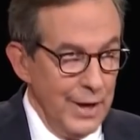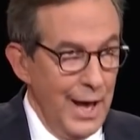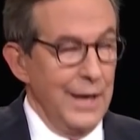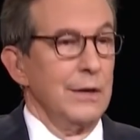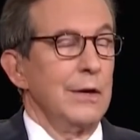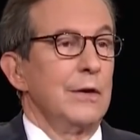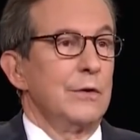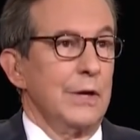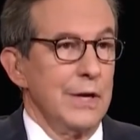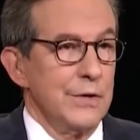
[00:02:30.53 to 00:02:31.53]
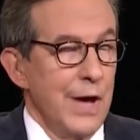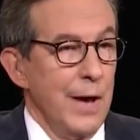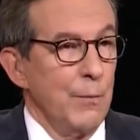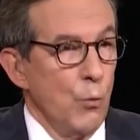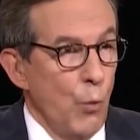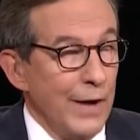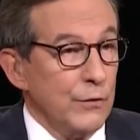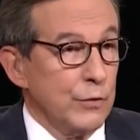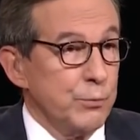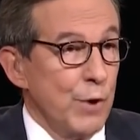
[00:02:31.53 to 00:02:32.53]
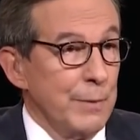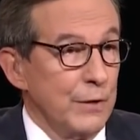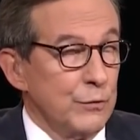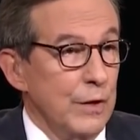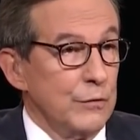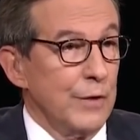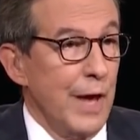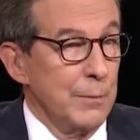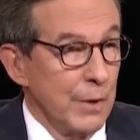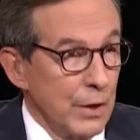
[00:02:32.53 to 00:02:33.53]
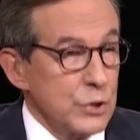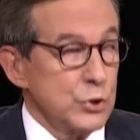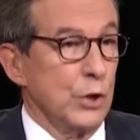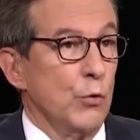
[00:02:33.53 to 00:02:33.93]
tonight to condemn white supremacists and militia